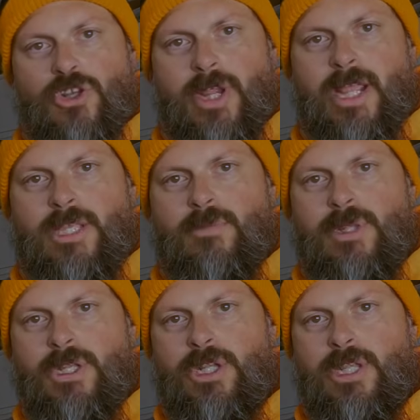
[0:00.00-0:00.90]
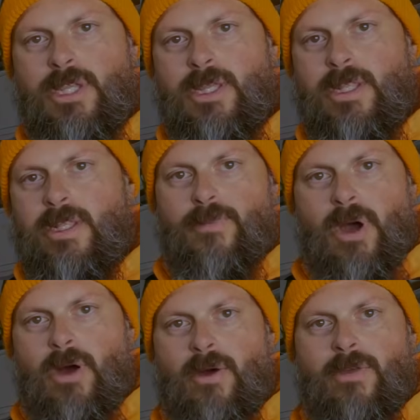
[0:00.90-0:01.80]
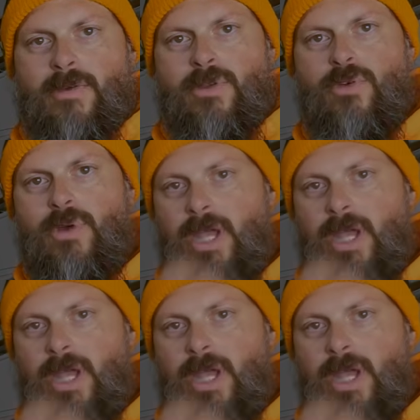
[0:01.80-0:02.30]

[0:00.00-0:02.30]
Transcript: transmission, all the cool